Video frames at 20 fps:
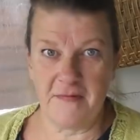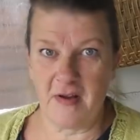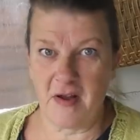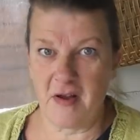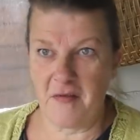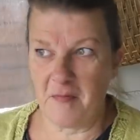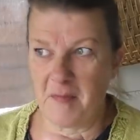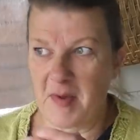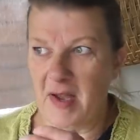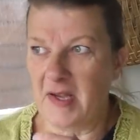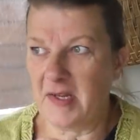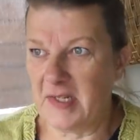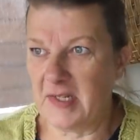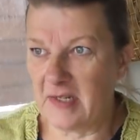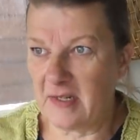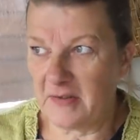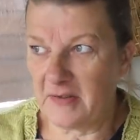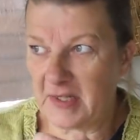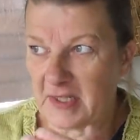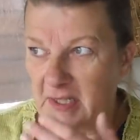far from
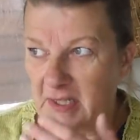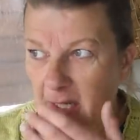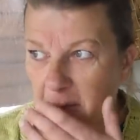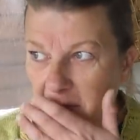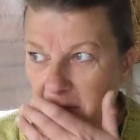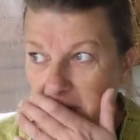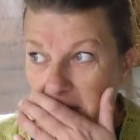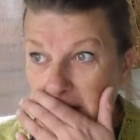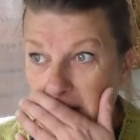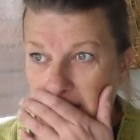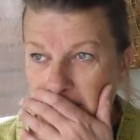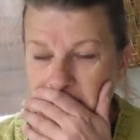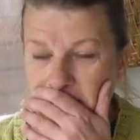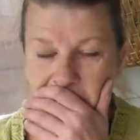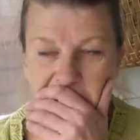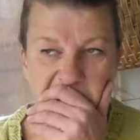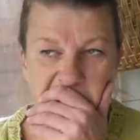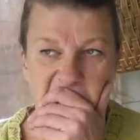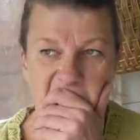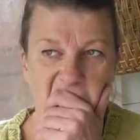ideal at this time of year.
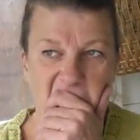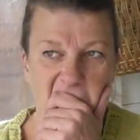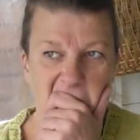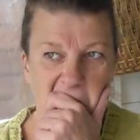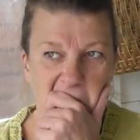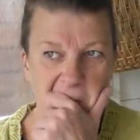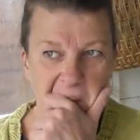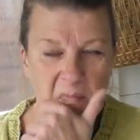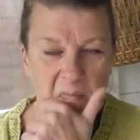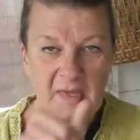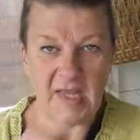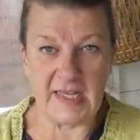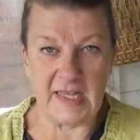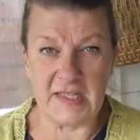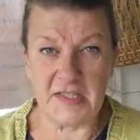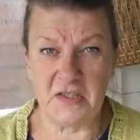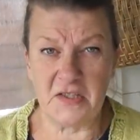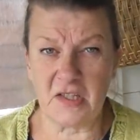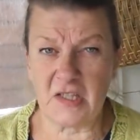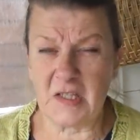
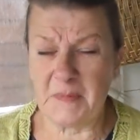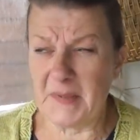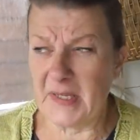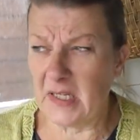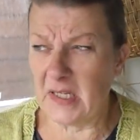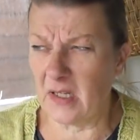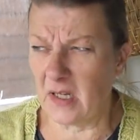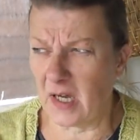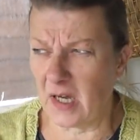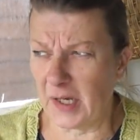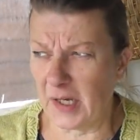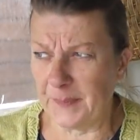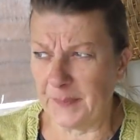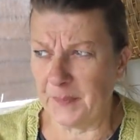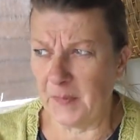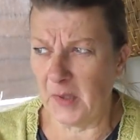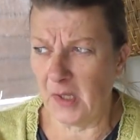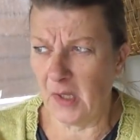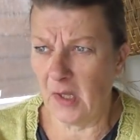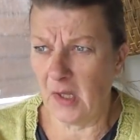It's just been
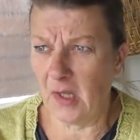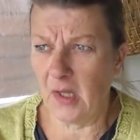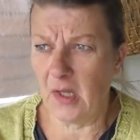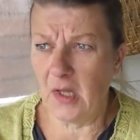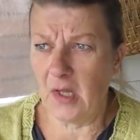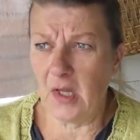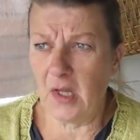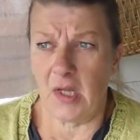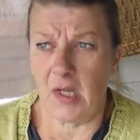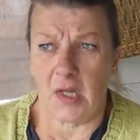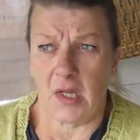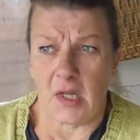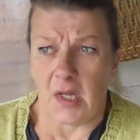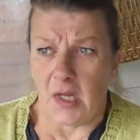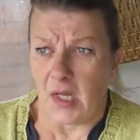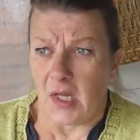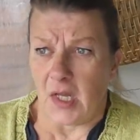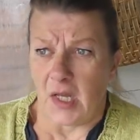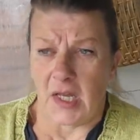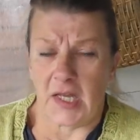a
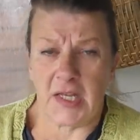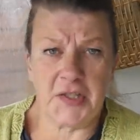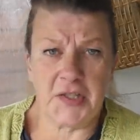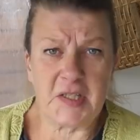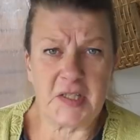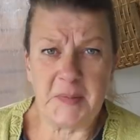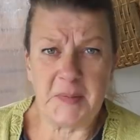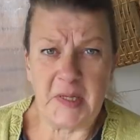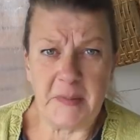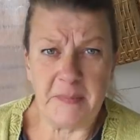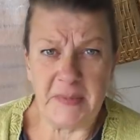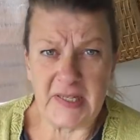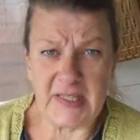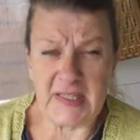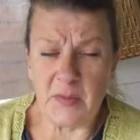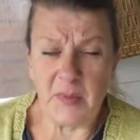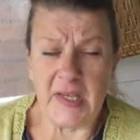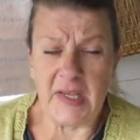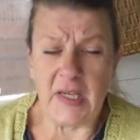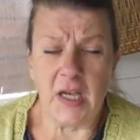
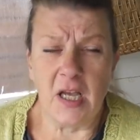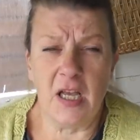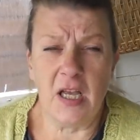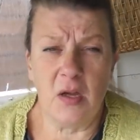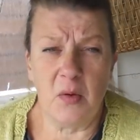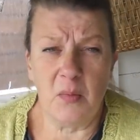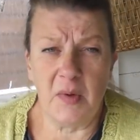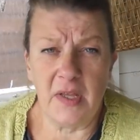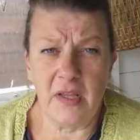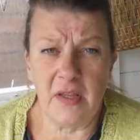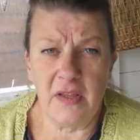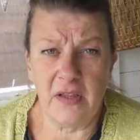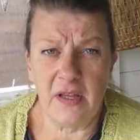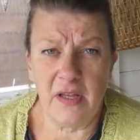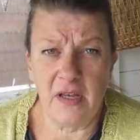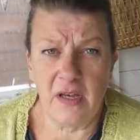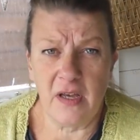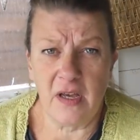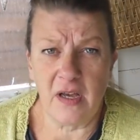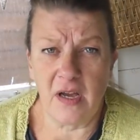busy week with
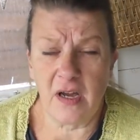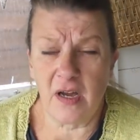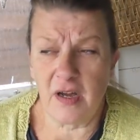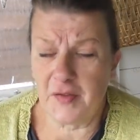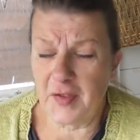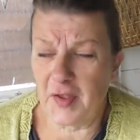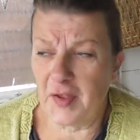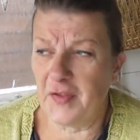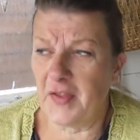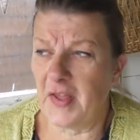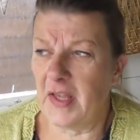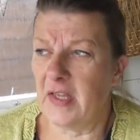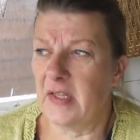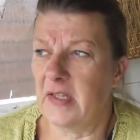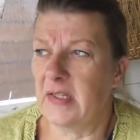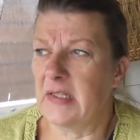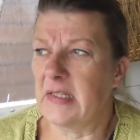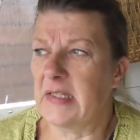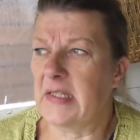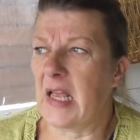other
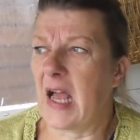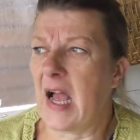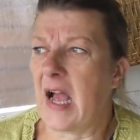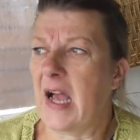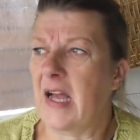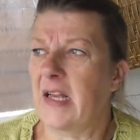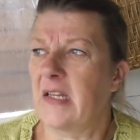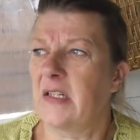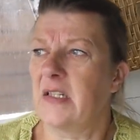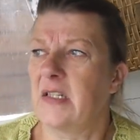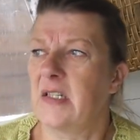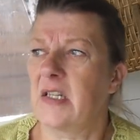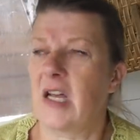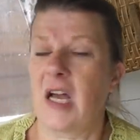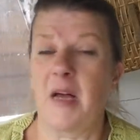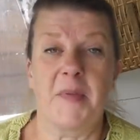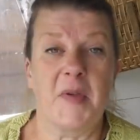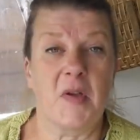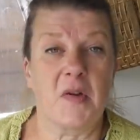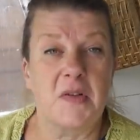things, and
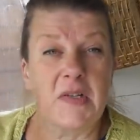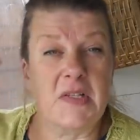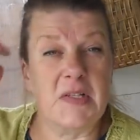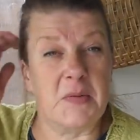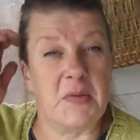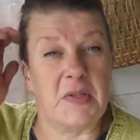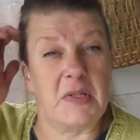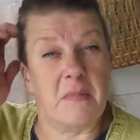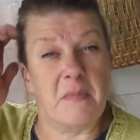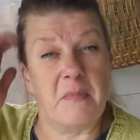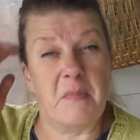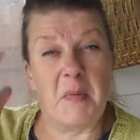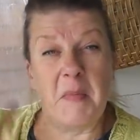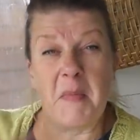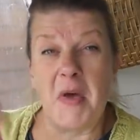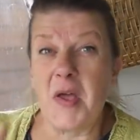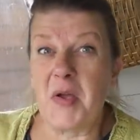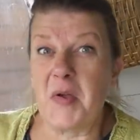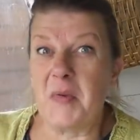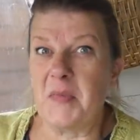I'll be honest with you, in the
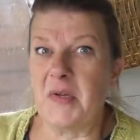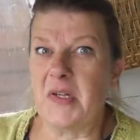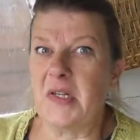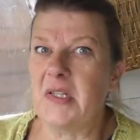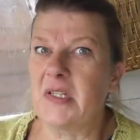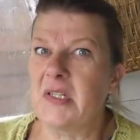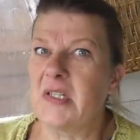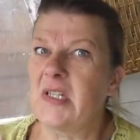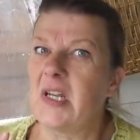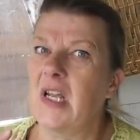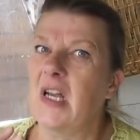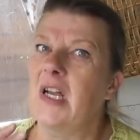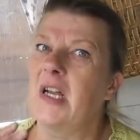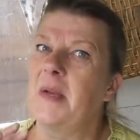moment,